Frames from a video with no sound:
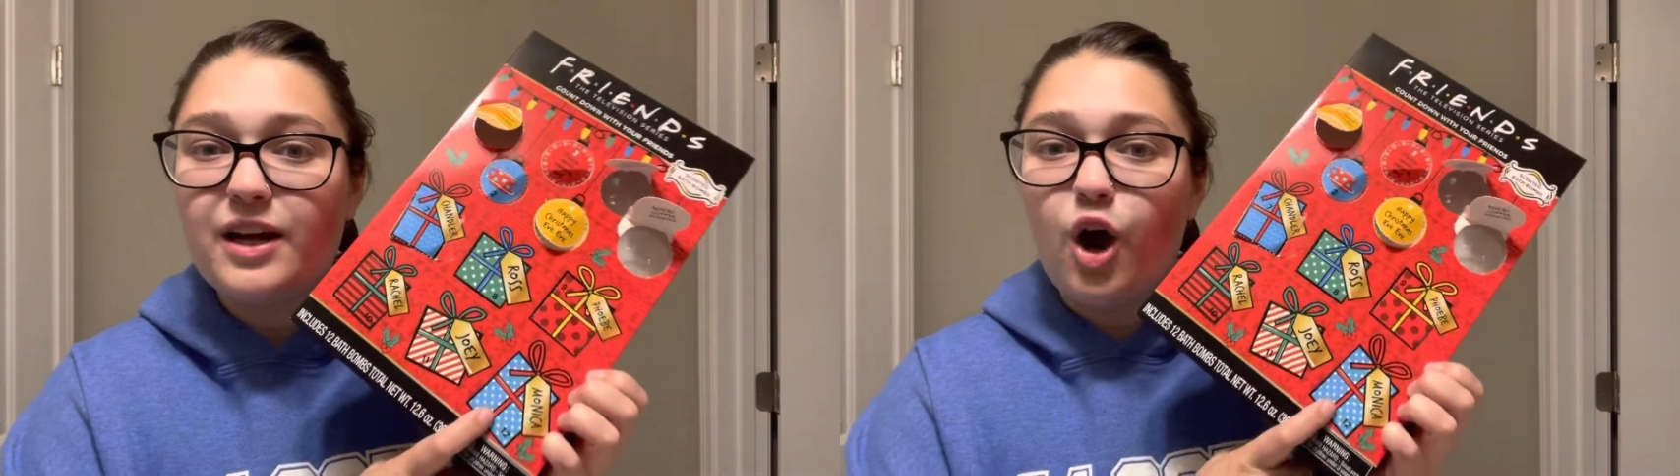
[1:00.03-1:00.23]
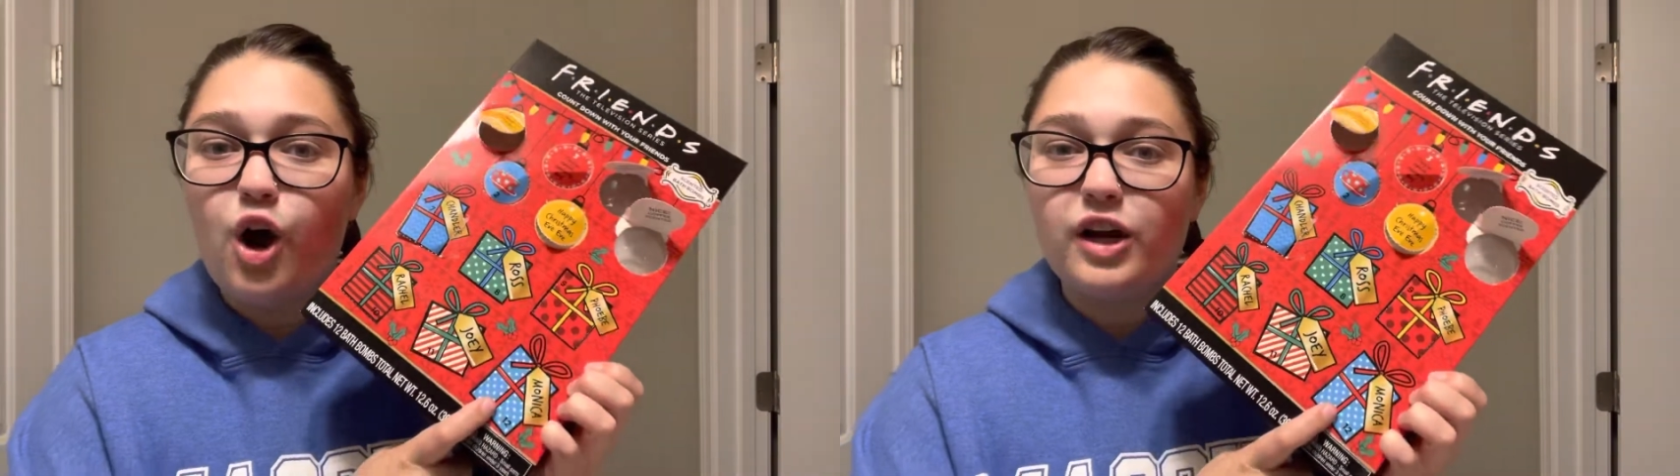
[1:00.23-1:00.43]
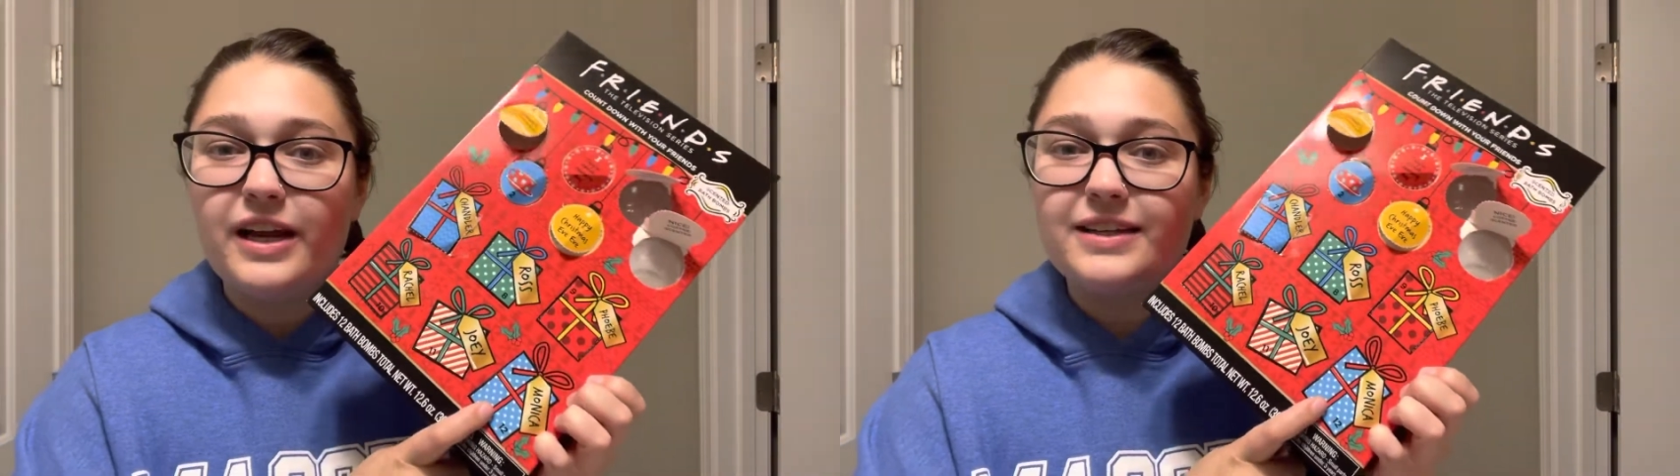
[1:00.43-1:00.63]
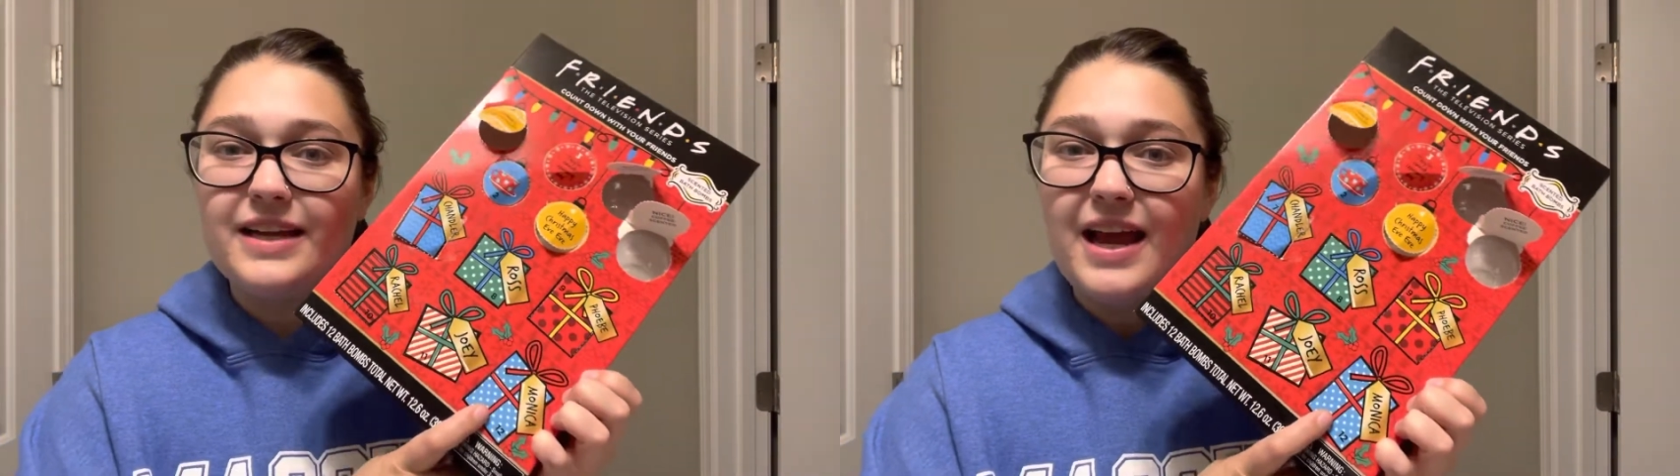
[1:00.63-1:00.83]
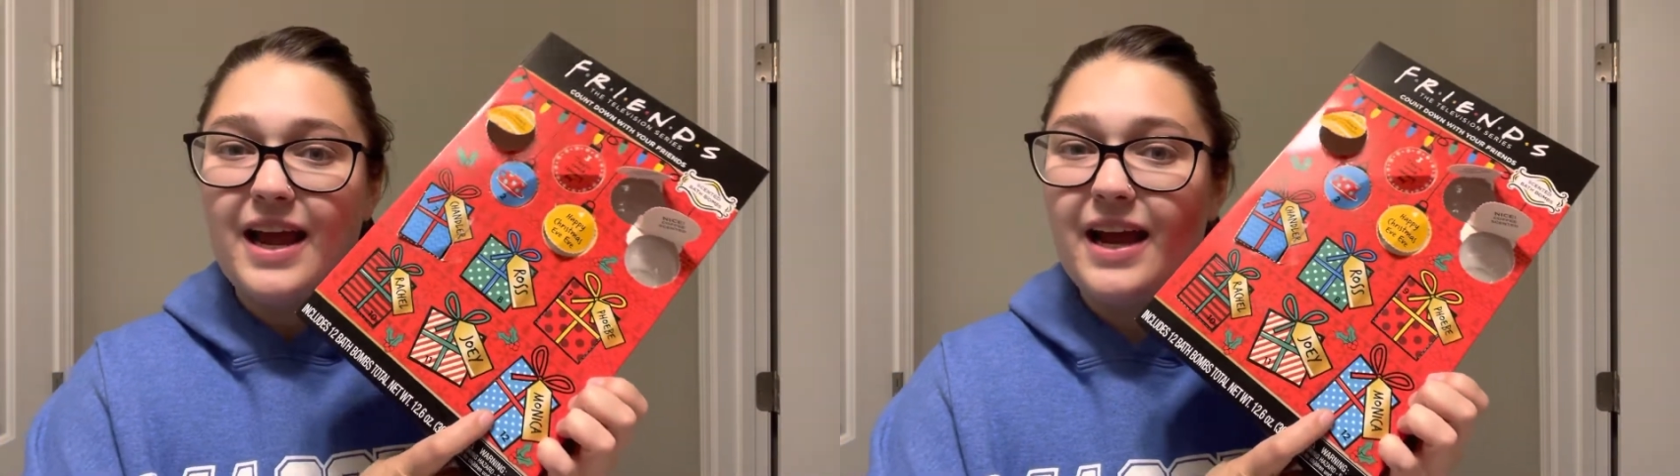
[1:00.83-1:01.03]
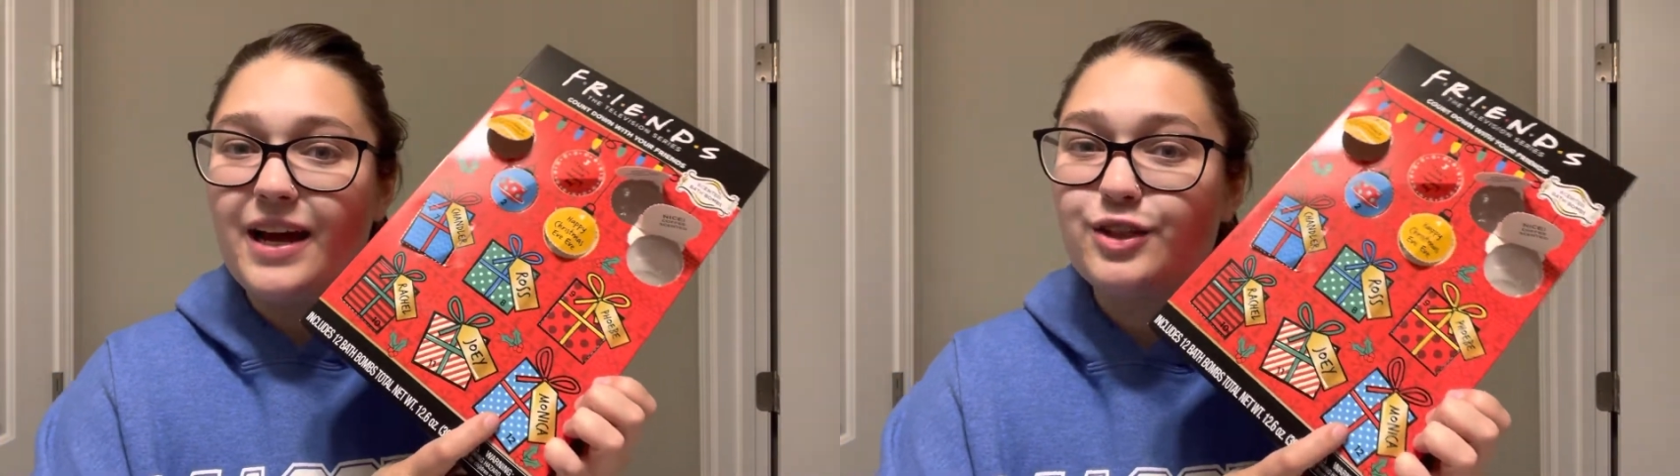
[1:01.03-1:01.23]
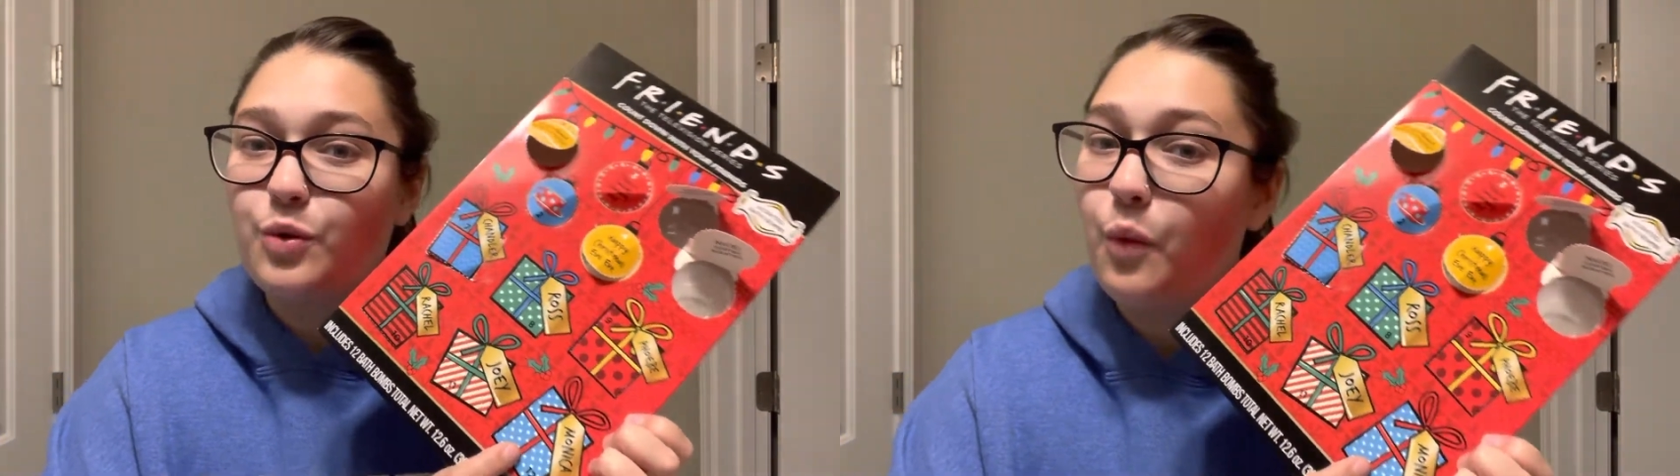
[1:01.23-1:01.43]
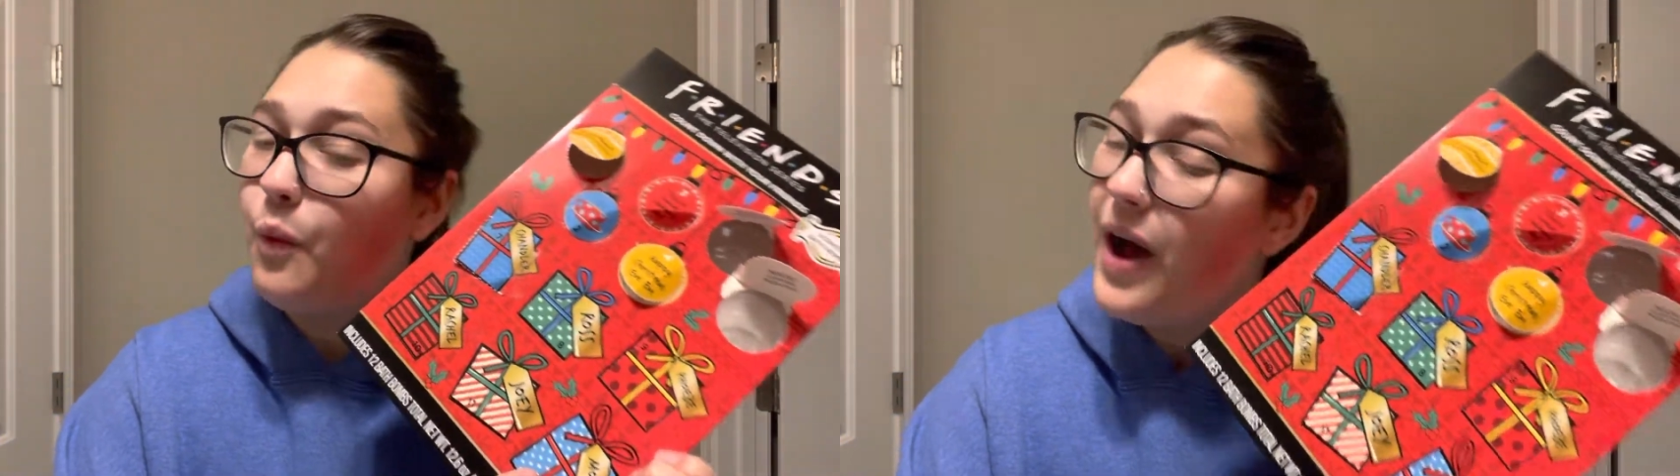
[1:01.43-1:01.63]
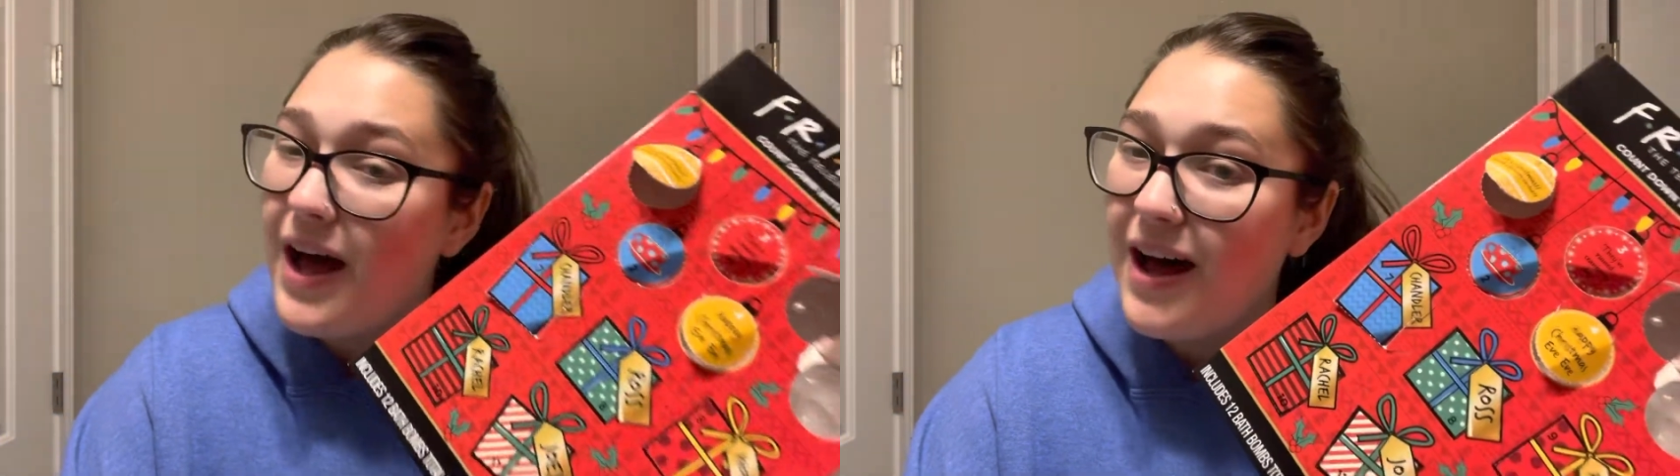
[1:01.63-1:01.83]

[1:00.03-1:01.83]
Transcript: on day 12.